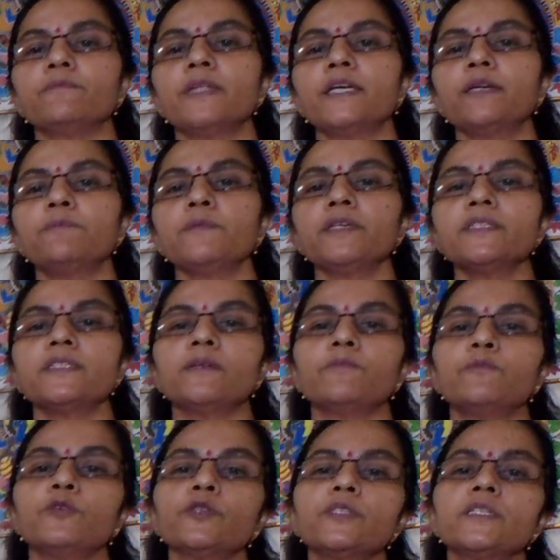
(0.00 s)
That means the
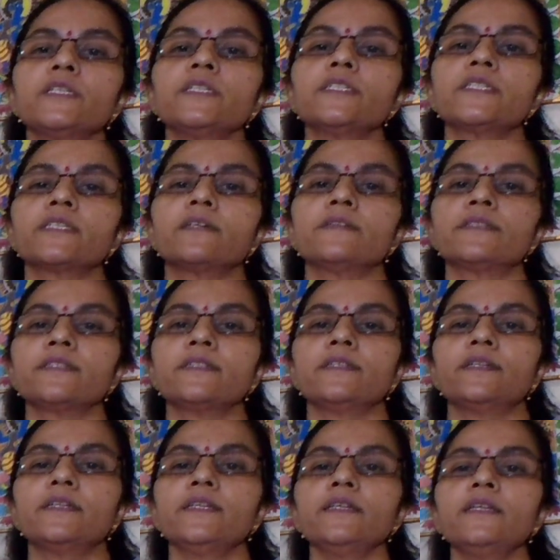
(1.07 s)
motion is
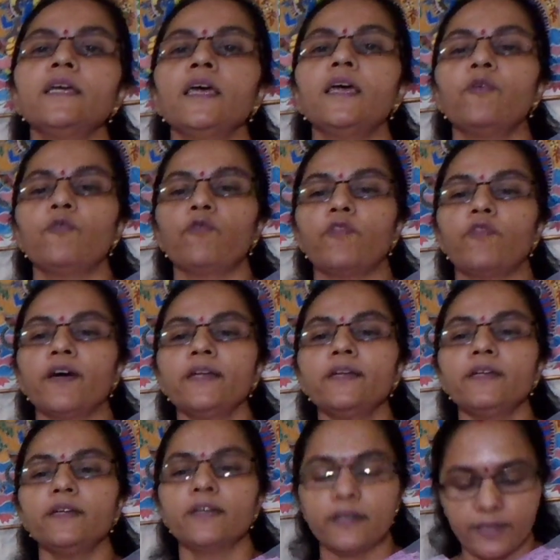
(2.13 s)
considered in one
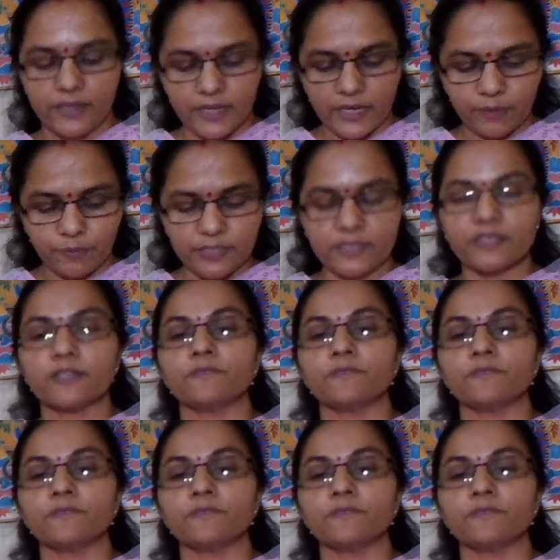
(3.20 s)
dimension.